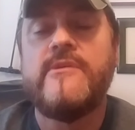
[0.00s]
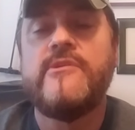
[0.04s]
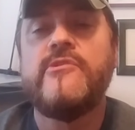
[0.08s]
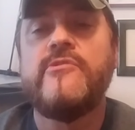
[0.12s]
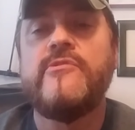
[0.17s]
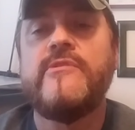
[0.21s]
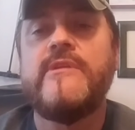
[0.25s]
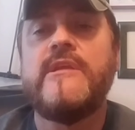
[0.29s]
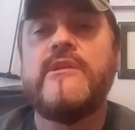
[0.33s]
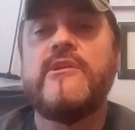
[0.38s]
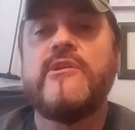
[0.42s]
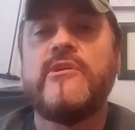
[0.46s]

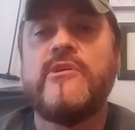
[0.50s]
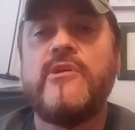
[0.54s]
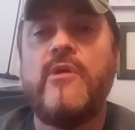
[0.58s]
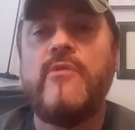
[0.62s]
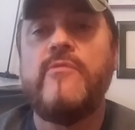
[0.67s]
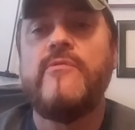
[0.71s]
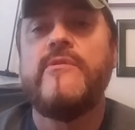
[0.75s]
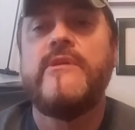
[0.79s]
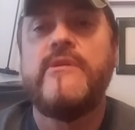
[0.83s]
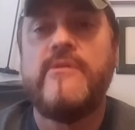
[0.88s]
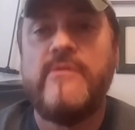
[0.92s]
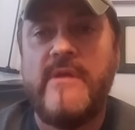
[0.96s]
You need to
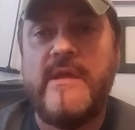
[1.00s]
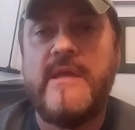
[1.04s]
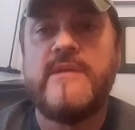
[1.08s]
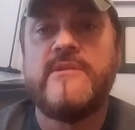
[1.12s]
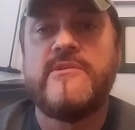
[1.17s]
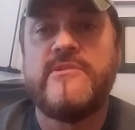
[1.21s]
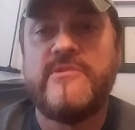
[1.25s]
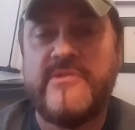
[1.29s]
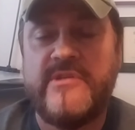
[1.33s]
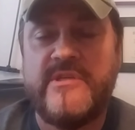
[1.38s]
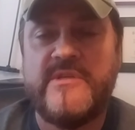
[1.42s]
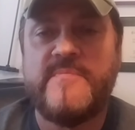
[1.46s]
go to your
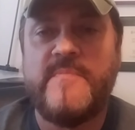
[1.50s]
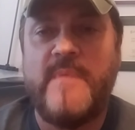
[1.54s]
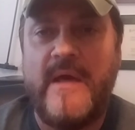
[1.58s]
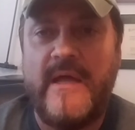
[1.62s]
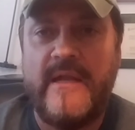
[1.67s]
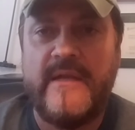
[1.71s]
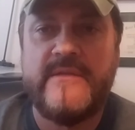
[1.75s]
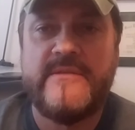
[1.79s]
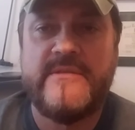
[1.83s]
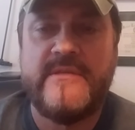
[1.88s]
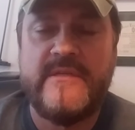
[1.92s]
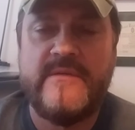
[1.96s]
agency's
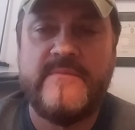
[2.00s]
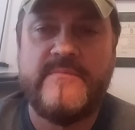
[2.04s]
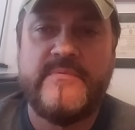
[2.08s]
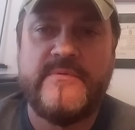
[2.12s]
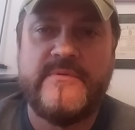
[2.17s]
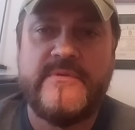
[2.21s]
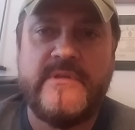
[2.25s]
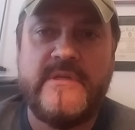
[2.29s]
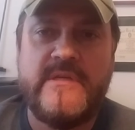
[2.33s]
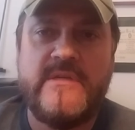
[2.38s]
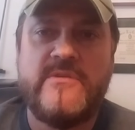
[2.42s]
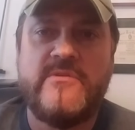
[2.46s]
policy and
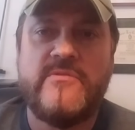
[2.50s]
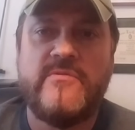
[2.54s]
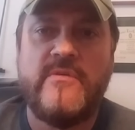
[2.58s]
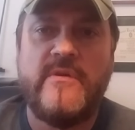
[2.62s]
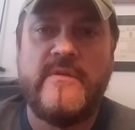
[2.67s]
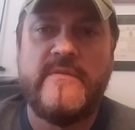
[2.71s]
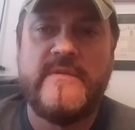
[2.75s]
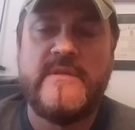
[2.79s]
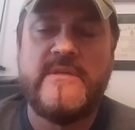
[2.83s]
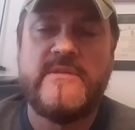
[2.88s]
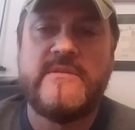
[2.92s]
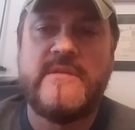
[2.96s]
procedure
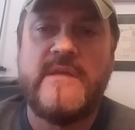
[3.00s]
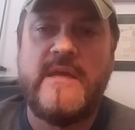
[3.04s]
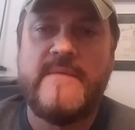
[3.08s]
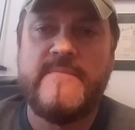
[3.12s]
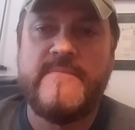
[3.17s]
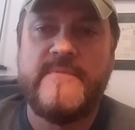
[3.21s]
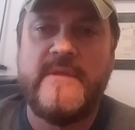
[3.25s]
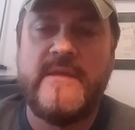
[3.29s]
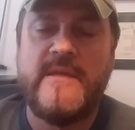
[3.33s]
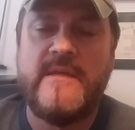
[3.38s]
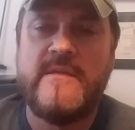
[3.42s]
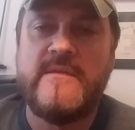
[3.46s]
on these
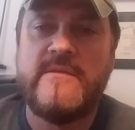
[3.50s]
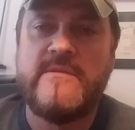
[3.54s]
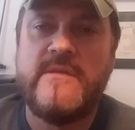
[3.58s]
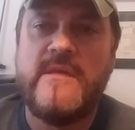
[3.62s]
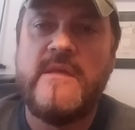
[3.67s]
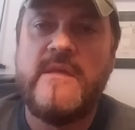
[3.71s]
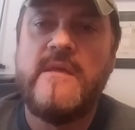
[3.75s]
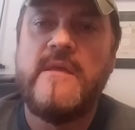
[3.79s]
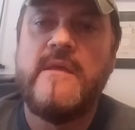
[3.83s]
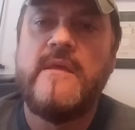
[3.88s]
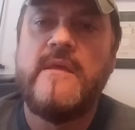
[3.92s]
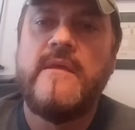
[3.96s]
type things
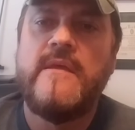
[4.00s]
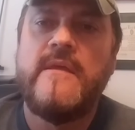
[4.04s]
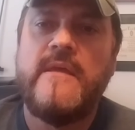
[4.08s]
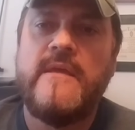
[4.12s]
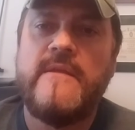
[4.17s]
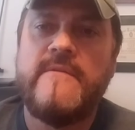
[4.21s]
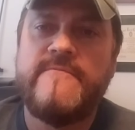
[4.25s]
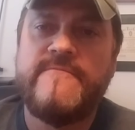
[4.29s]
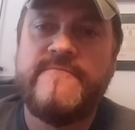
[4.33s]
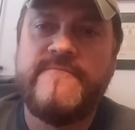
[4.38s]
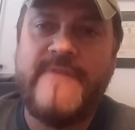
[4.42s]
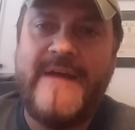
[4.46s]

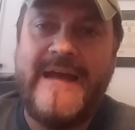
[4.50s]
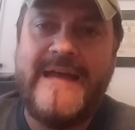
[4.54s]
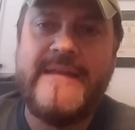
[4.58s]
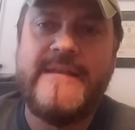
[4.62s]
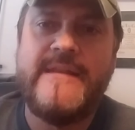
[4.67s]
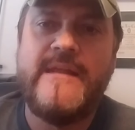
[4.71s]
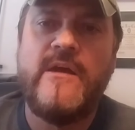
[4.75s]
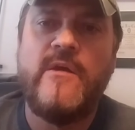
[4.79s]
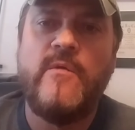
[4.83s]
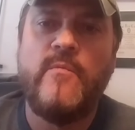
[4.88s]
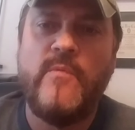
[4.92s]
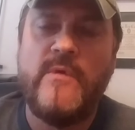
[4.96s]
and
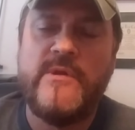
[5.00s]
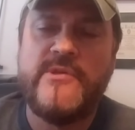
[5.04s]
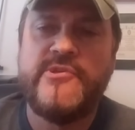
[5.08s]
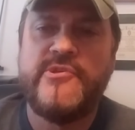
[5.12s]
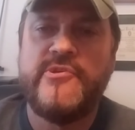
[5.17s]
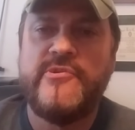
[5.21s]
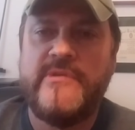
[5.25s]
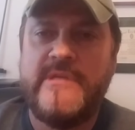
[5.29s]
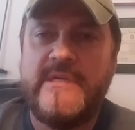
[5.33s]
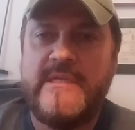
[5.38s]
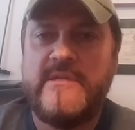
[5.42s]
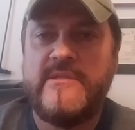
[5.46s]
find out what
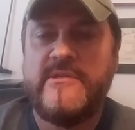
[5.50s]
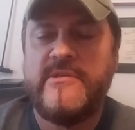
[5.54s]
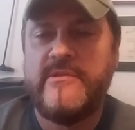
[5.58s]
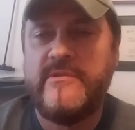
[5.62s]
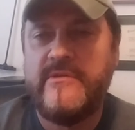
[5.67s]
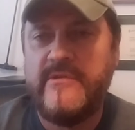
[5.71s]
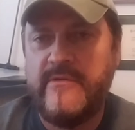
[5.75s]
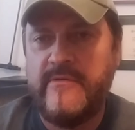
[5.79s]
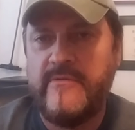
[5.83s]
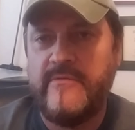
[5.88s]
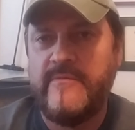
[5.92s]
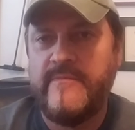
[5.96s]
you need to
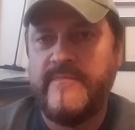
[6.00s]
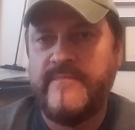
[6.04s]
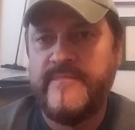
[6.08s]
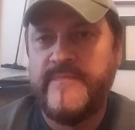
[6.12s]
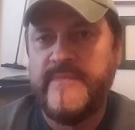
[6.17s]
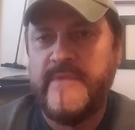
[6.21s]
do.